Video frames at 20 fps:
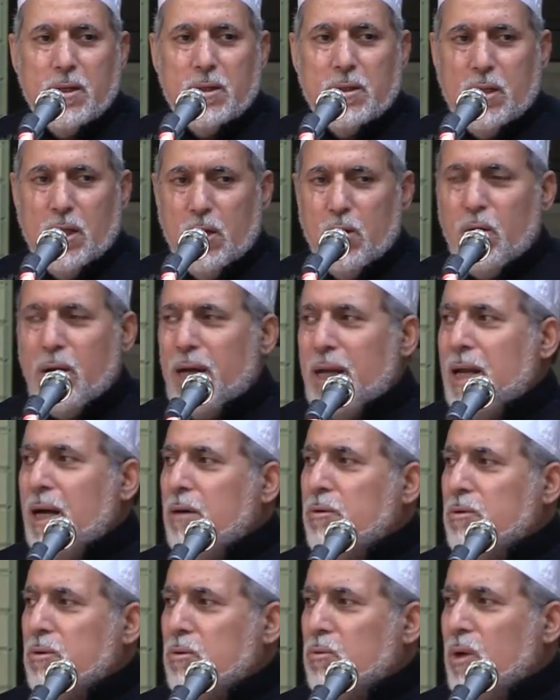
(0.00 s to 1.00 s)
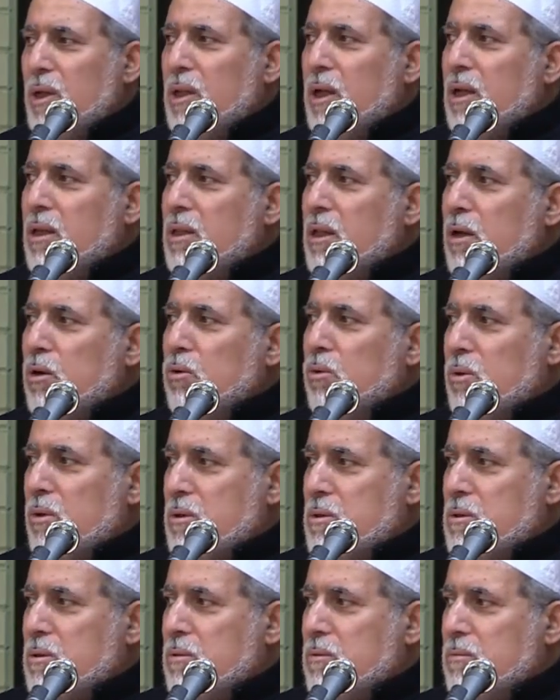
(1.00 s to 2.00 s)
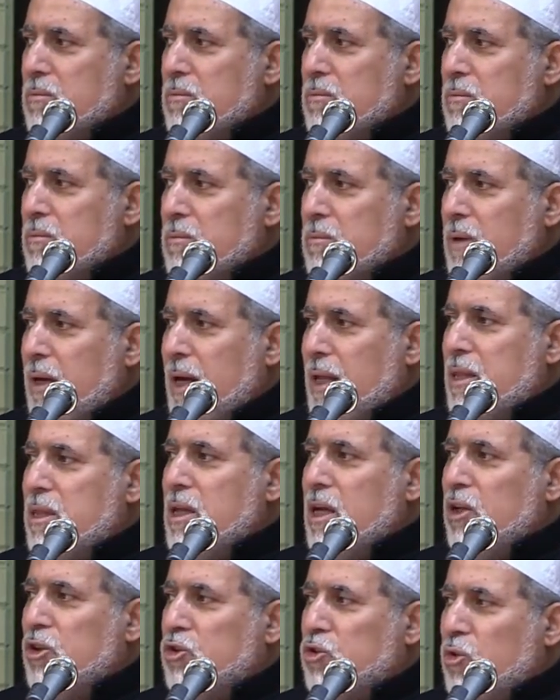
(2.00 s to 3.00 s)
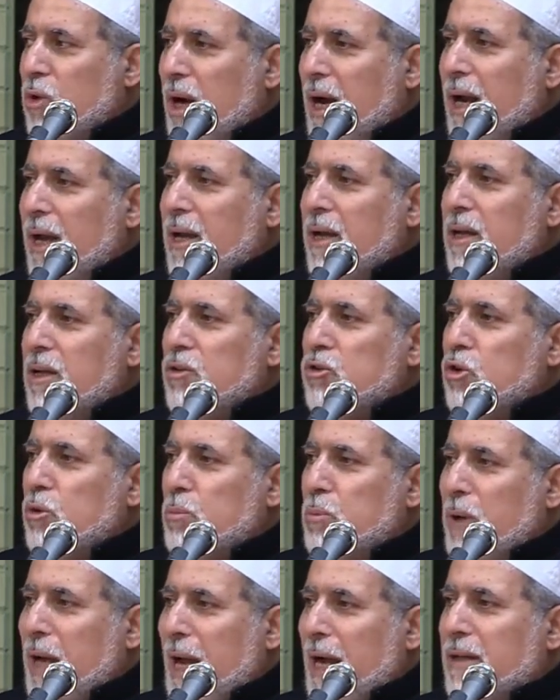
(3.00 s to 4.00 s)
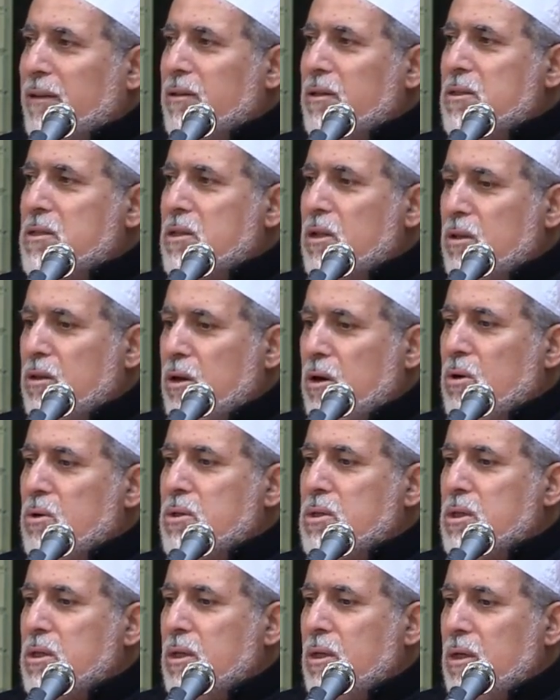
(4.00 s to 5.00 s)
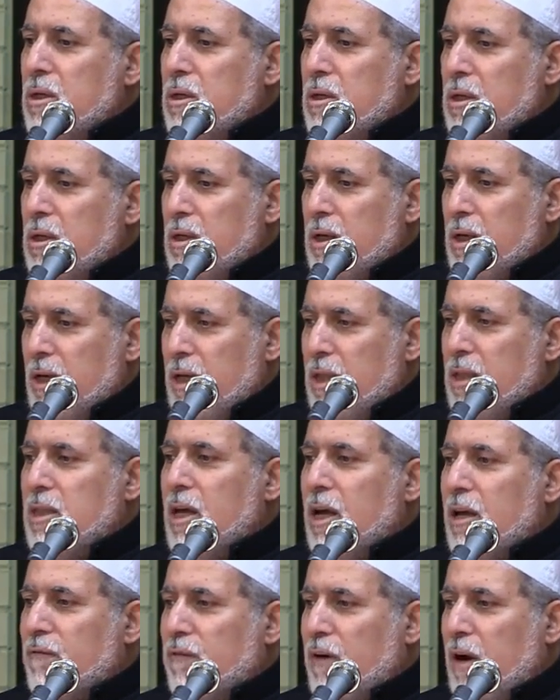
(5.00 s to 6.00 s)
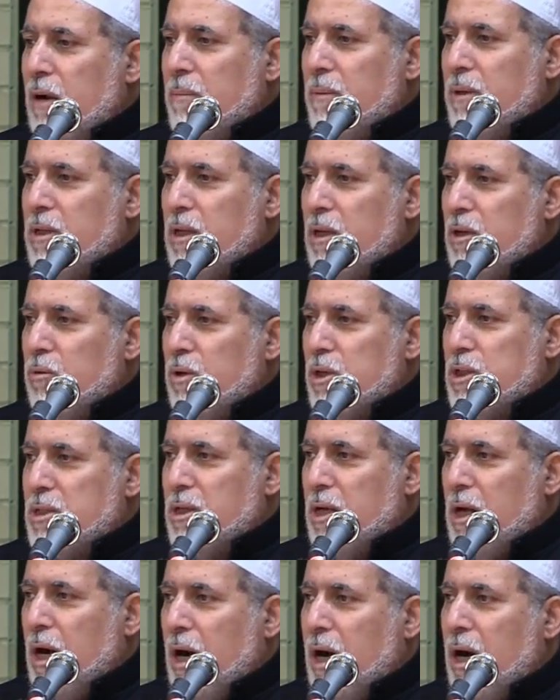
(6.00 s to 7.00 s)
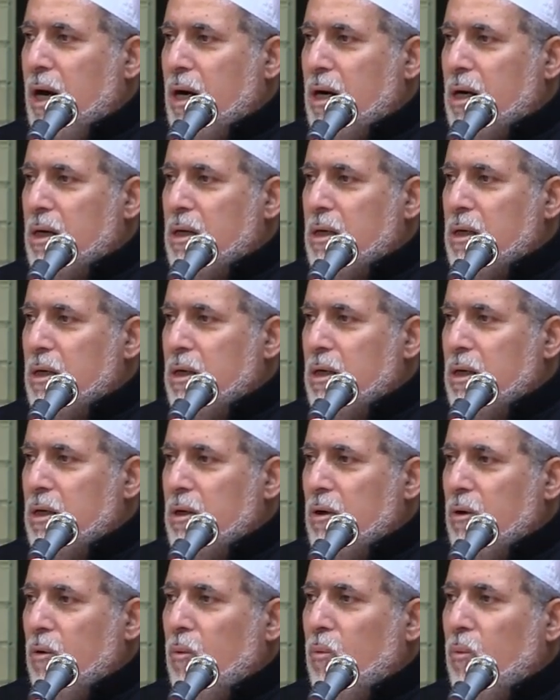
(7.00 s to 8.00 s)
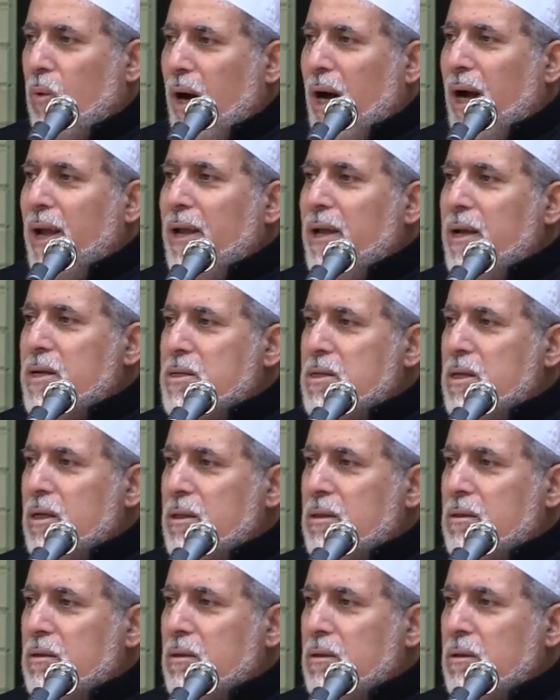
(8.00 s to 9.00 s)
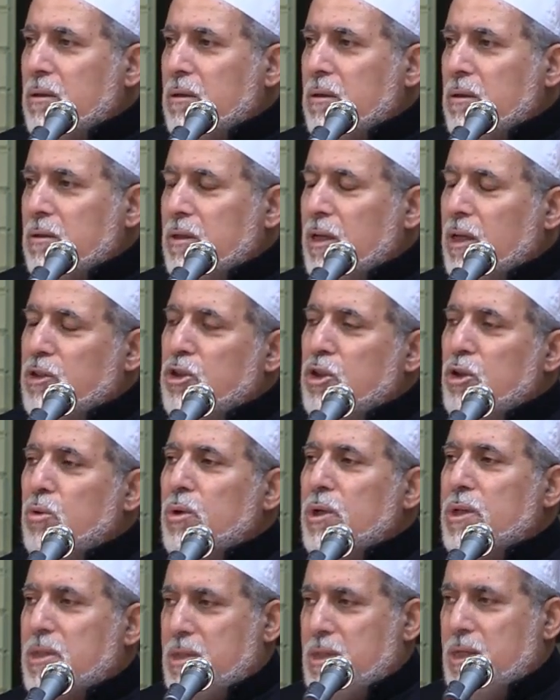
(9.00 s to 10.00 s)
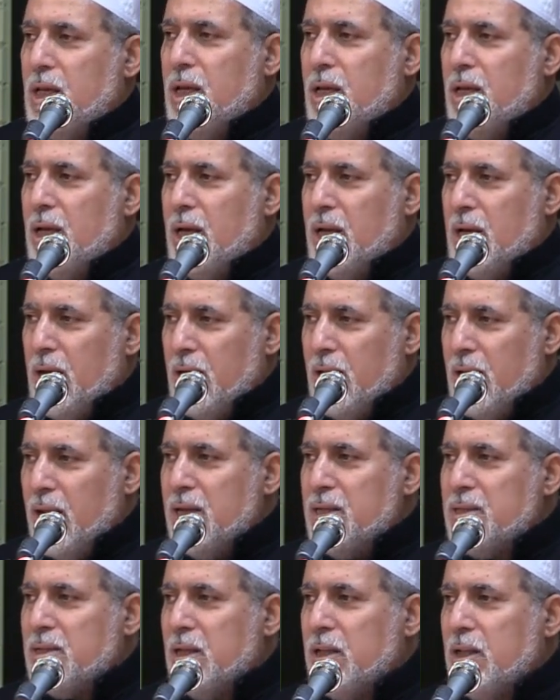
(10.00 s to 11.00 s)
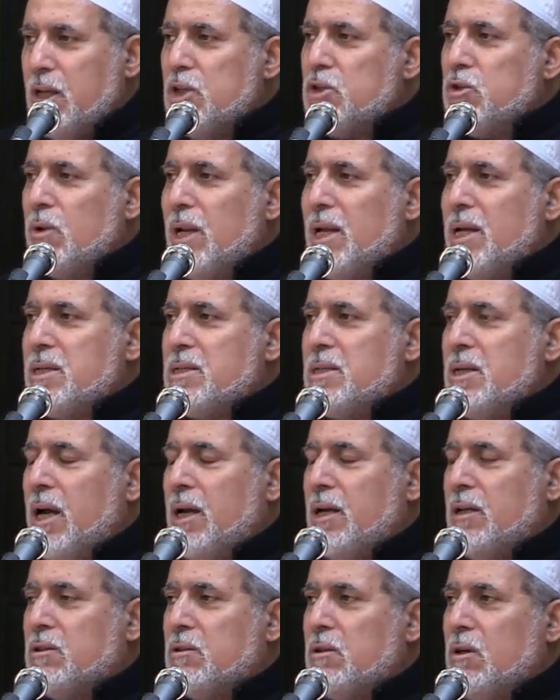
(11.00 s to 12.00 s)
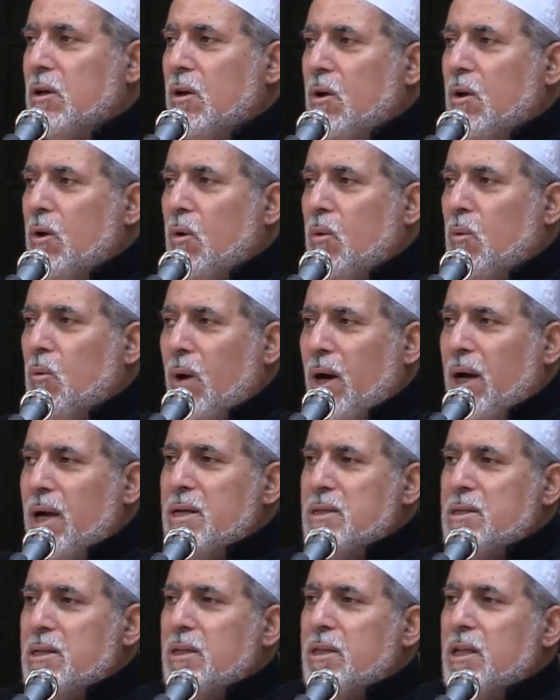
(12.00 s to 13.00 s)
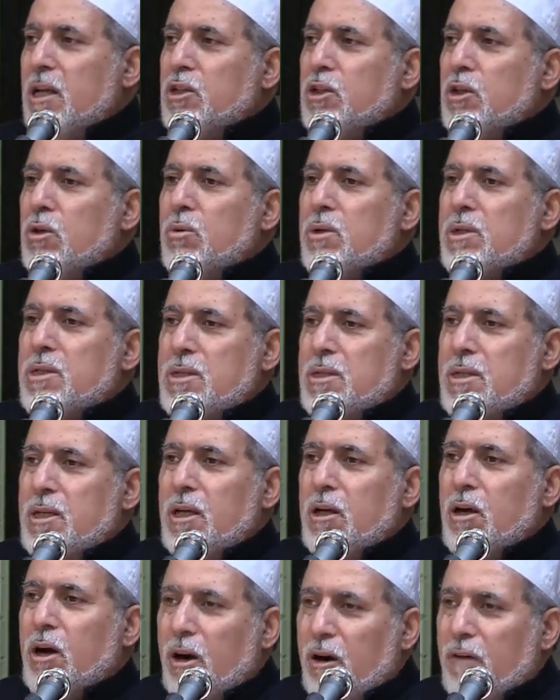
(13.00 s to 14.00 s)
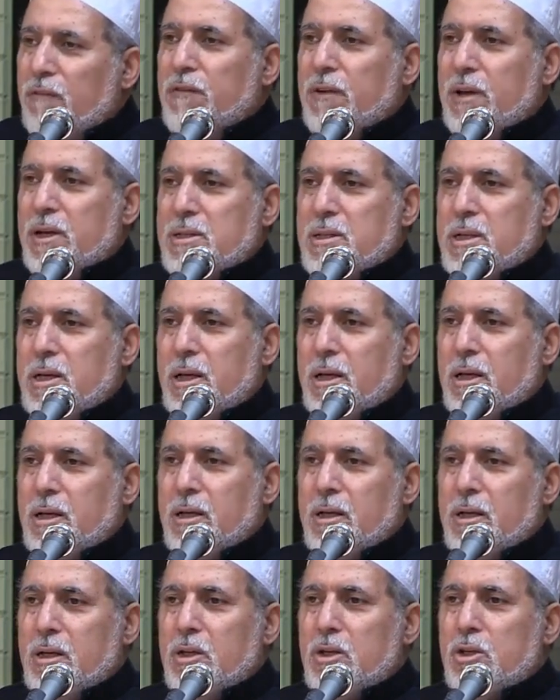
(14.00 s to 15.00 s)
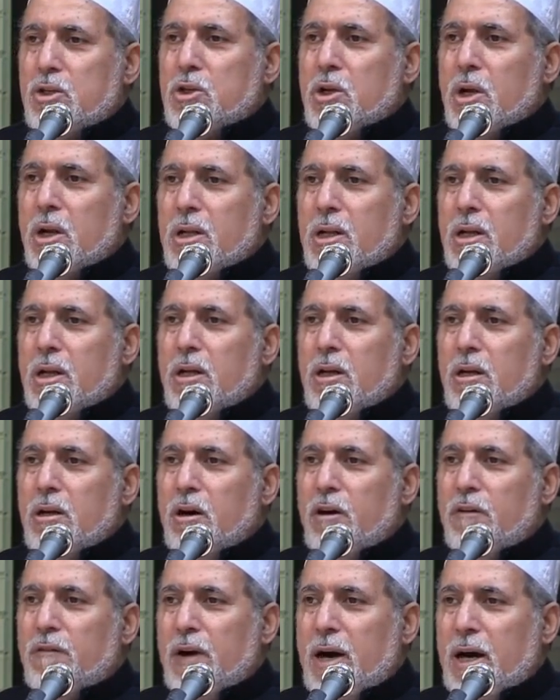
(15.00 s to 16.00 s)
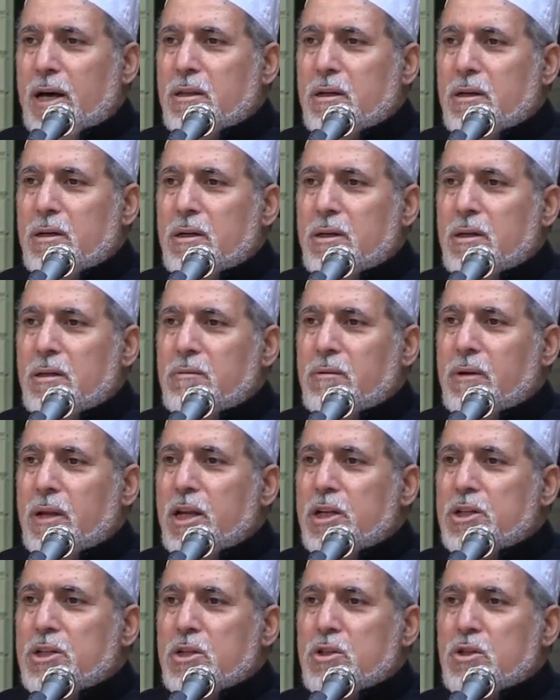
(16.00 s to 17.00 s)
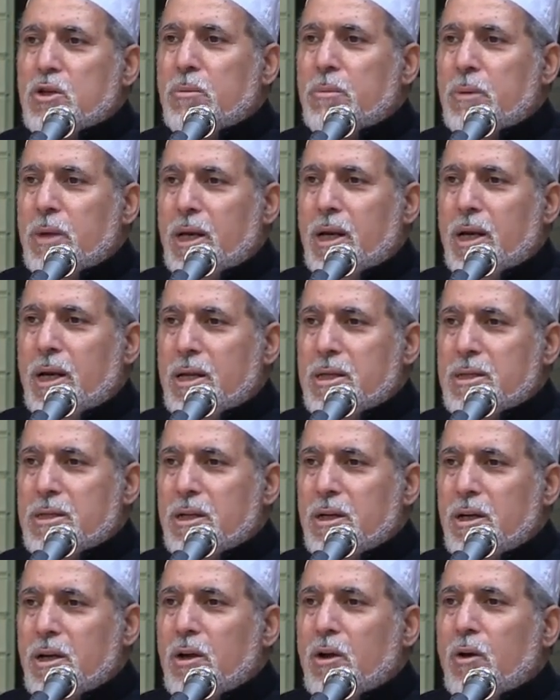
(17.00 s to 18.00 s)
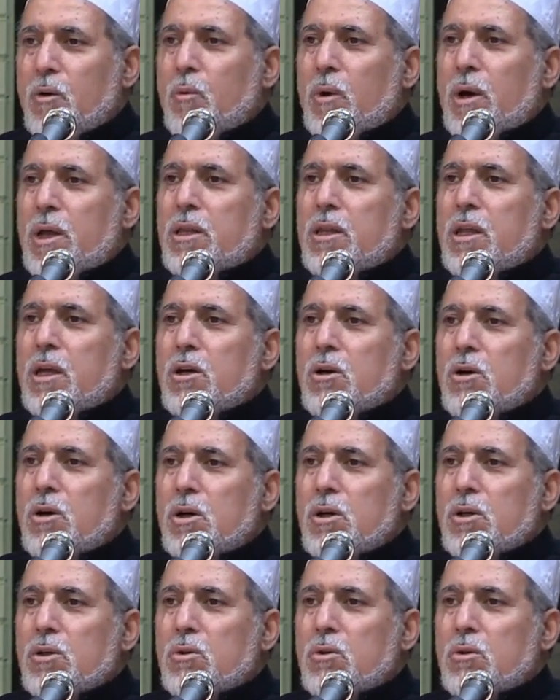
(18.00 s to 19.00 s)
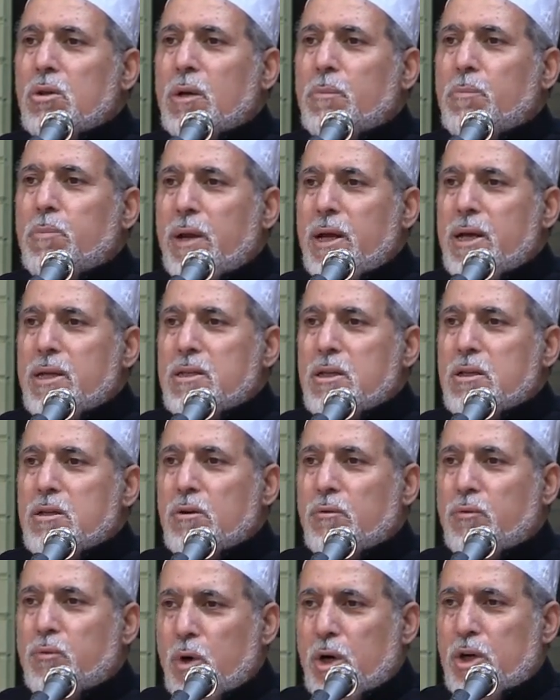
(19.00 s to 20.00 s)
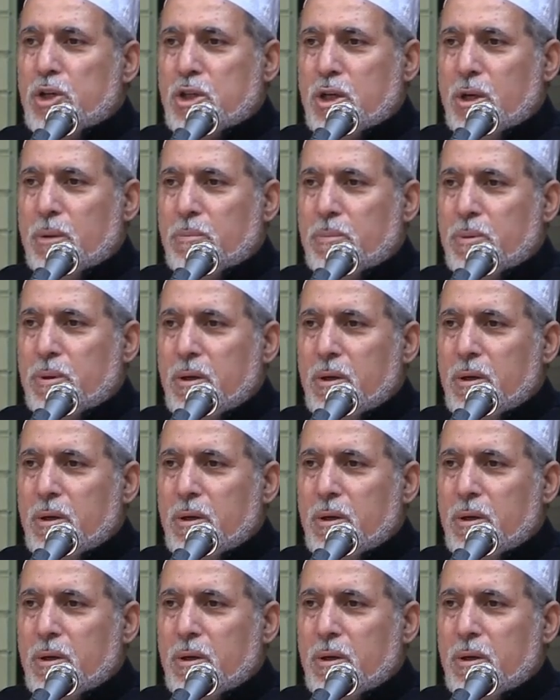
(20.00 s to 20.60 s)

they look around, what are the rules? And they try to practice those in the environment in which they are. Why is it that you would see, and I raised that issue last night, why is it that you would see, obviously, children of other religious communities, when they go to their places of worship,